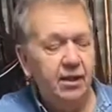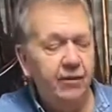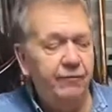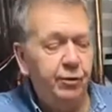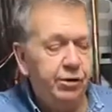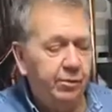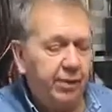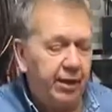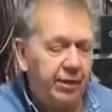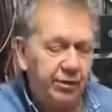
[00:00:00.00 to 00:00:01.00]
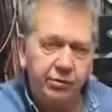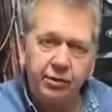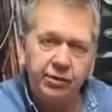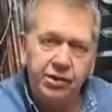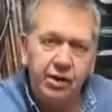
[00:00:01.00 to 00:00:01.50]
If you were to buy this
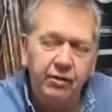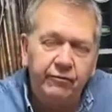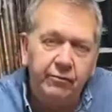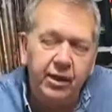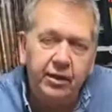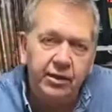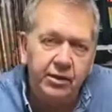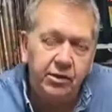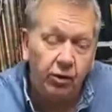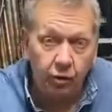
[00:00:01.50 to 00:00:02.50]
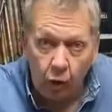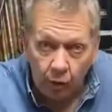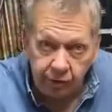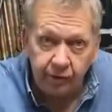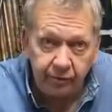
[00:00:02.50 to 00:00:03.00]
rod today from Hardy's or
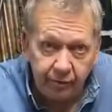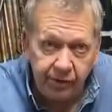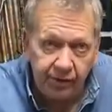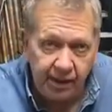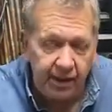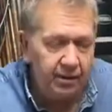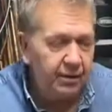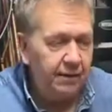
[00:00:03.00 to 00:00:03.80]
order the rod today,